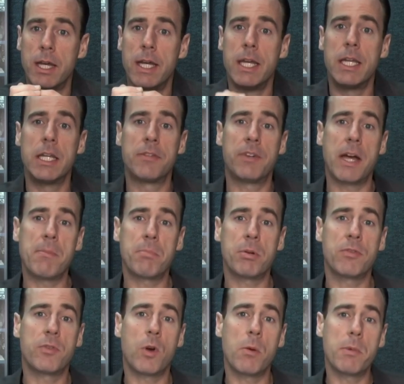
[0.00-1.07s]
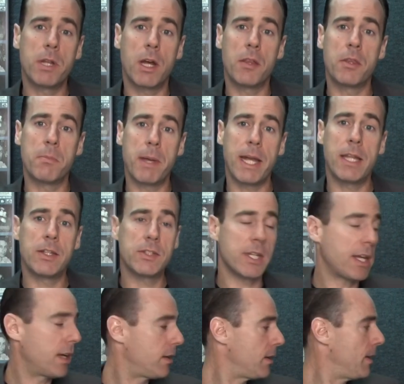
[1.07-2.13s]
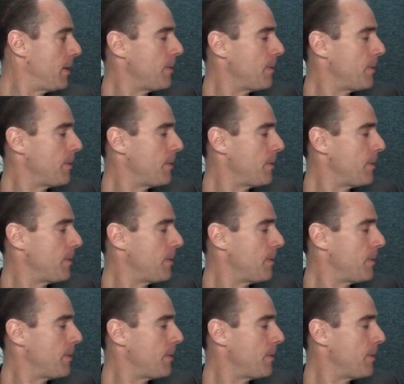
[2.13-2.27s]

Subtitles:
If I'm performing on the bandstand